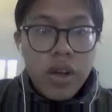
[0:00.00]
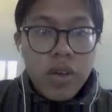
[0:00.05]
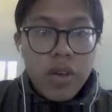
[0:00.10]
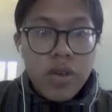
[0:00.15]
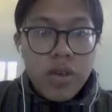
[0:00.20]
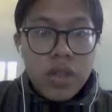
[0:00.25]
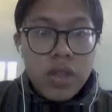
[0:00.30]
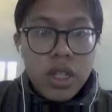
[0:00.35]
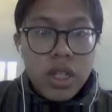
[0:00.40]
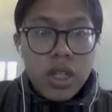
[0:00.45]

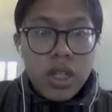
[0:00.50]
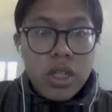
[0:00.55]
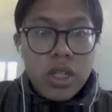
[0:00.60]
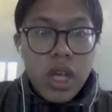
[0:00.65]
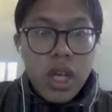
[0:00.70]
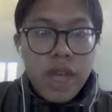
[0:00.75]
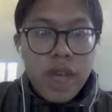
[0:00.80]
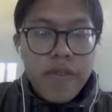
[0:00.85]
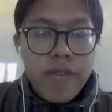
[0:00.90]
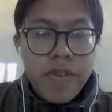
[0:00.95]
If you click
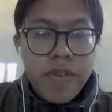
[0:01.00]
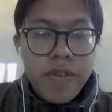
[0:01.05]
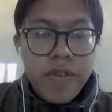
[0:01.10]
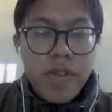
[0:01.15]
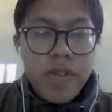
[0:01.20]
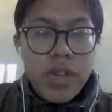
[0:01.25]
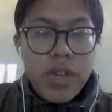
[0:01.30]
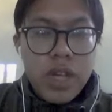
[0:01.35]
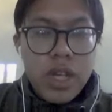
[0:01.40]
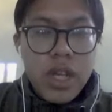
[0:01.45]
save,
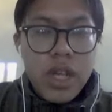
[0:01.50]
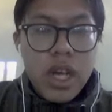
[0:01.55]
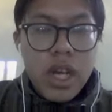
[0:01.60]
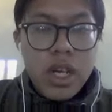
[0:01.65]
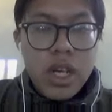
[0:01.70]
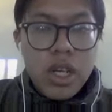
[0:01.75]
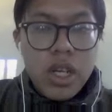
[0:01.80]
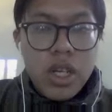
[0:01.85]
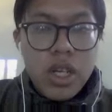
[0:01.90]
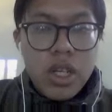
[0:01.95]

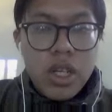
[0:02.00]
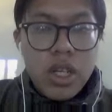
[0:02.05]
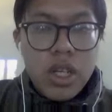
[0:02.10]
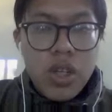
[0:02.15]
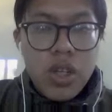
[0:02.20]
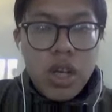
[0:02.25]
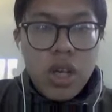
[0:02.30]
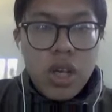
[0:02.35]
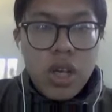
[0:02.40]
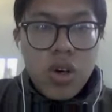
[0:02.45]
then
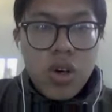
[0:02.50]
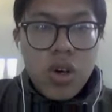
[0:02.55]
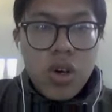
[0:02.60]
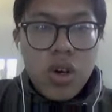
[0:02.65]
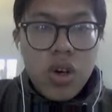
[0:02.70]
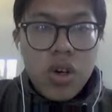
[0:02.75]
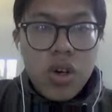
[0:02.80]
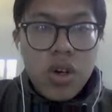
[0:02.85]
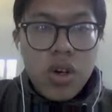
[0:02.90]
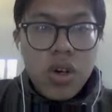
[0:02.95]
you can
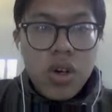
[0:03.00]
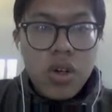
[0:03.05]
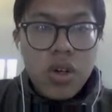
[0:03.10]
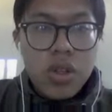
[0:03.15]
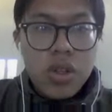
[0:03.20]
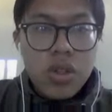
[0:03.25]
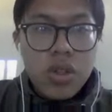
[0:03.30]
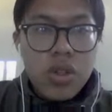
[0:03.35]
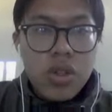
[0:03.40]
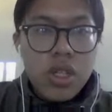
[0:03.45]
go
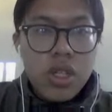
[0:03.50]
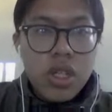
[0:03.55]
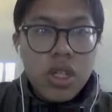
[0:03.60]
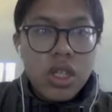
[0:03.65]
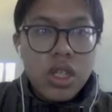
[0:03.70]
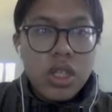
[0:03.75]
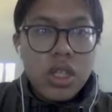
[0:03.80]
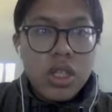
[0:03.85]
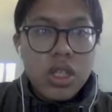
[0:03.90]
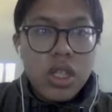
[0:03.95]
to
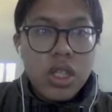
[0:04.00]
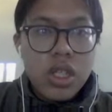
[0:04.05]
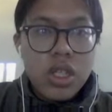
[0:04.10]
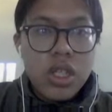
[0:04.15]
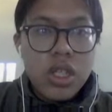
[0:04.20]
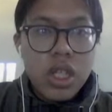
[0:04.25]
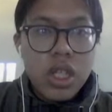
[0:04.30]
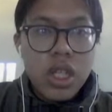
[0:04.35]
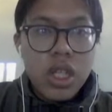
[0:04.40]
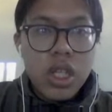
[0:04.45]
the
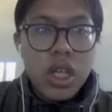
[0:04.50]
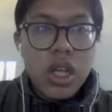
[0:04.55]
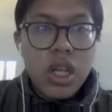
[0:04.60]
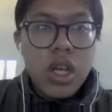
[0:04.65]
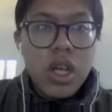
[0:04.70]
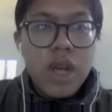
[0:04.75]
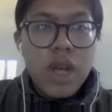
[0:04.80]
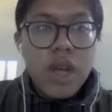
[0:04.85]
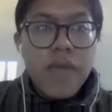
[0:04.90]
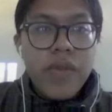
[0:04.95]
search setting.
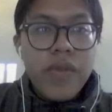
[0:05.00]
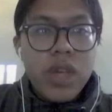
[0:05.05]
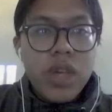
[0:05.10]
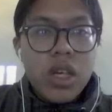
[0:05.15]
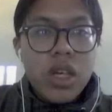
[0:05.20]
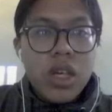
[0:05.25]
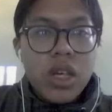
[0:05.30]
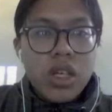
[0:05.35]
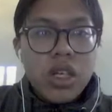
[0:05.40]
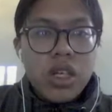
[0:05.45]

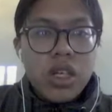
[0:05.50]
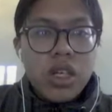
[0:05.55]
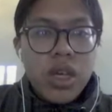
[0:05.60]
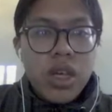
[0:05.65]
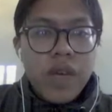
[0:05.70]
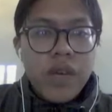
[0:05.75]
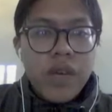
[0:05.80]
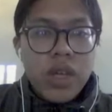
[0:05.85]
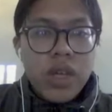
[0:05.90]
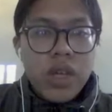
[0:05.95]
So
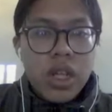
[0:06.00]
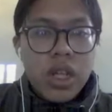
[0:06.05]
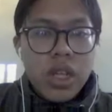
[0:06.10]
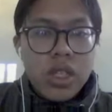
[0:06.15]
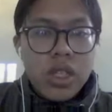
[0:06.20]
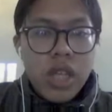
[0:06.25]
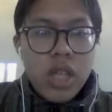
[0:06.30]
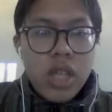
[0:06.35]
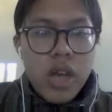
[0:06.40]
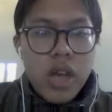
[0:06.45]
if you click
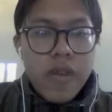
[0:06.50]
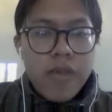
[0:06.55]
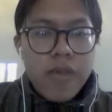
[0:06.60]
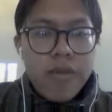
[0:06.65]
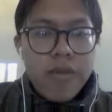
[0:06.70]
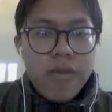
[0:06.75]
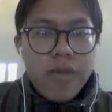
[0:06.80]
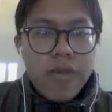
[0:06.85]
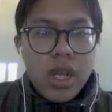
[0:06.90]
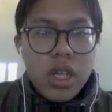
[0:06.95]

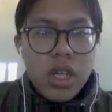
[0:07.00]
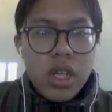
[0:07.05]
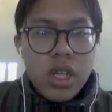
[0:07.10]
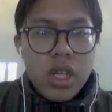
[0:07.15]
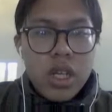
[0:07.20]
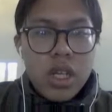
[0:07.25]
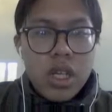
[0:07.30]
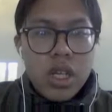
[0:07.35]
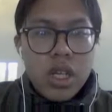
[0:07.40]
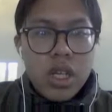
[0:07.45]
save by
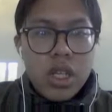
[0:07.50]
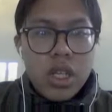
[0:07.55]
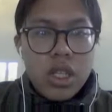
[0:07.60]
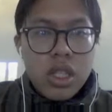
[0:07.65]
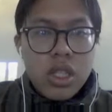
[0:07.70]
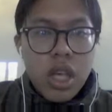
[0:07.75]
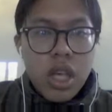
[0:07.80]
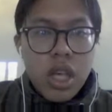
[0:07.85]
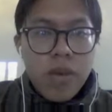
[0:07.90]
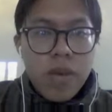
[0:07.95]
the
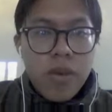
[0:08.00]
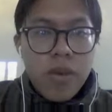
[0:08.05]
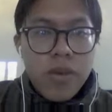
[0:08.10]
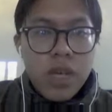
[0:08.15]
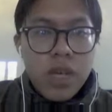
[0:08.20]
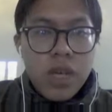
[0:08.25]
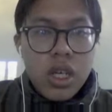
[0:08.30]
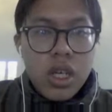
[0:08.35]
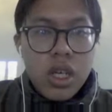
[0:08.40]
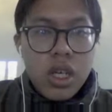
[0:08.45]
time of
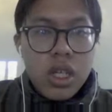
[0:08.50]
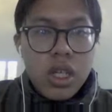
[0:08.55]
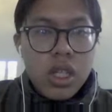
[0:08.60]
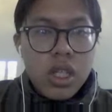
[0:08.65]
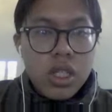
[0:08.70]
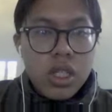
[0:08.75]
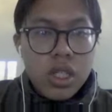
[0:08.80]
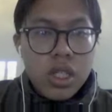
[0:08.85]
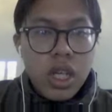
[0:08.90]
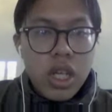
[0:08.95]
the
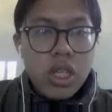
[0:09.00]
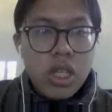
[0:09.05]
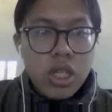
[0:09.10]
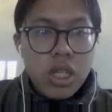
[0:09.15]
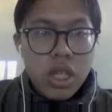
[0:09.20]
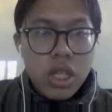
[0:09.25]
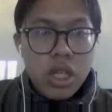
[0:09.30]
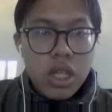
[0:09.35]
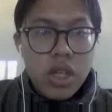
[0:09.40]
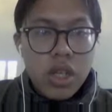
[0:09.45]
this
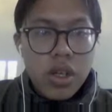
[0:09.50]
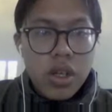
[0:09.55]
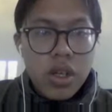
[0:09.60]
nature,